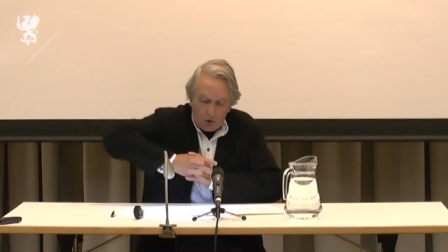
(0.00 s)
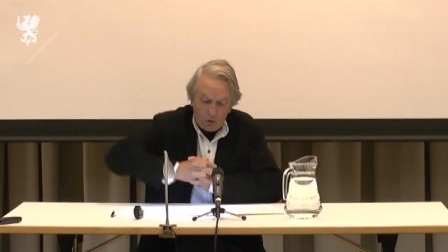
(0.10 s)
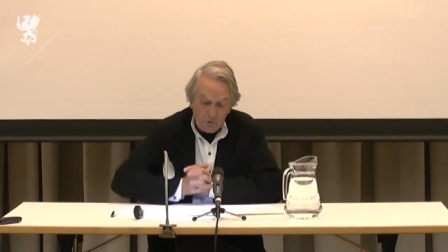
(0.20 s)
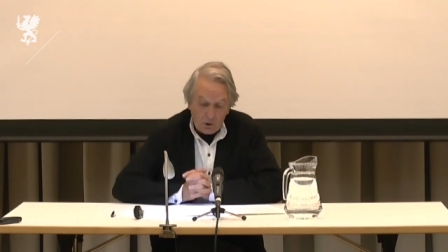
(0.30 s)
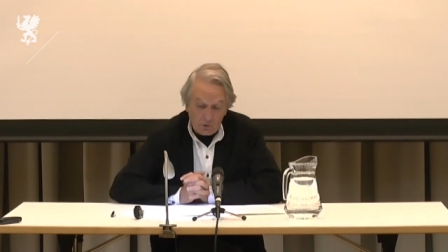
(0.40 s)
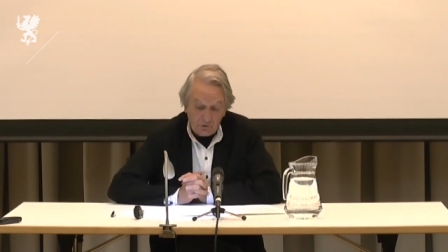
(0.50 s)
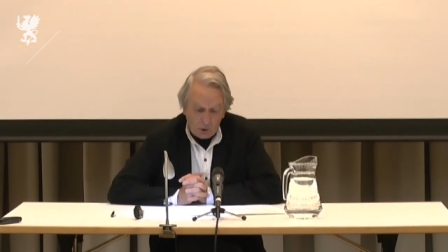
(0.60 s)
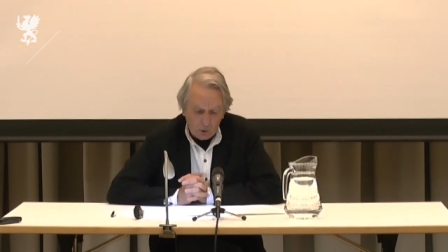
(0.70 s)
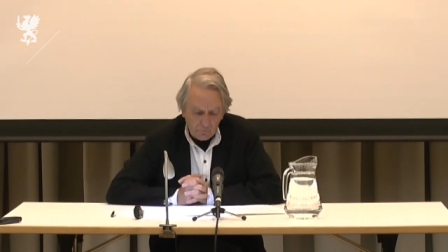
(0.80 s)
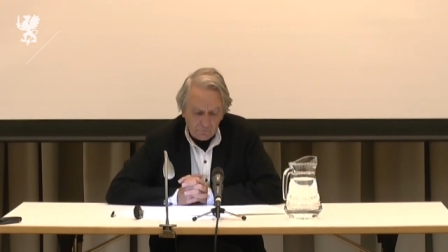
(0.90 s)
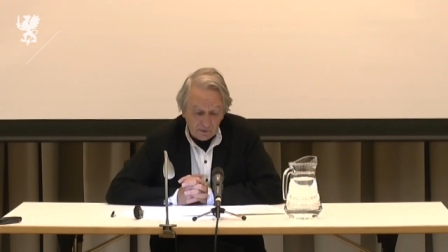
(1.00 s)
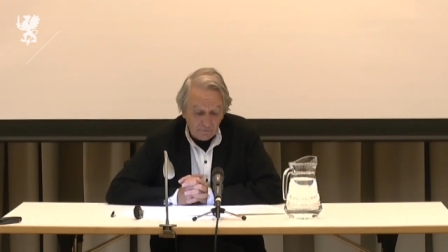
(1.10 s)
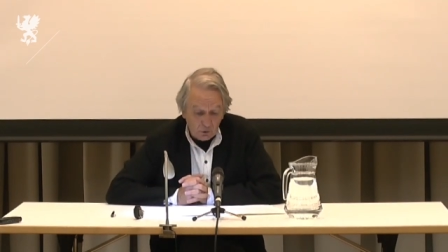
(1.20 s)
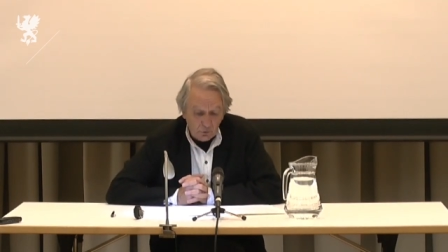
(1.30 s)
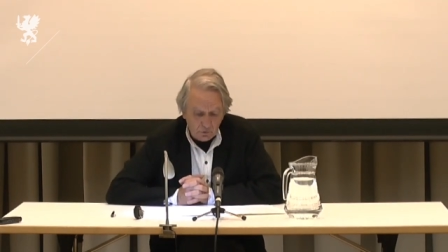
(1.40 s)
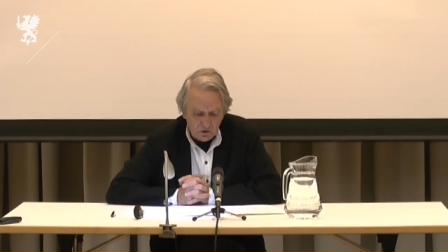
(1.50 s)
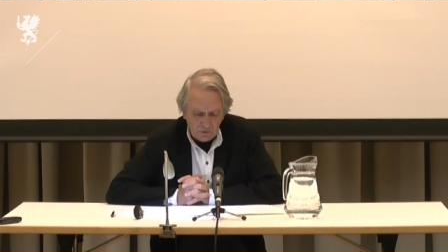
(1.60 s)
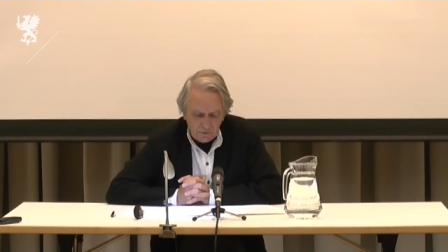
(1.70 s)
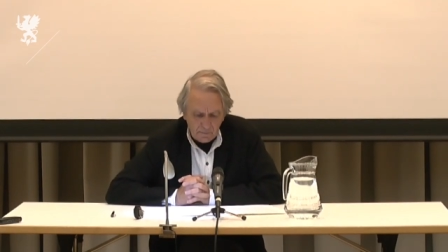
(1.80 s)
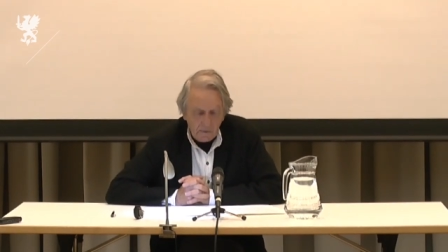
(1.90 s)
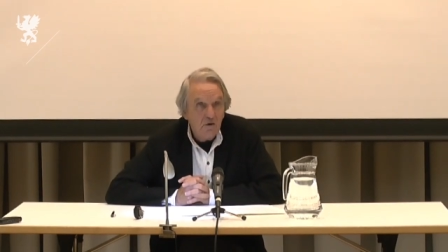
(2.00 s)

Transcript: unheard of revolution,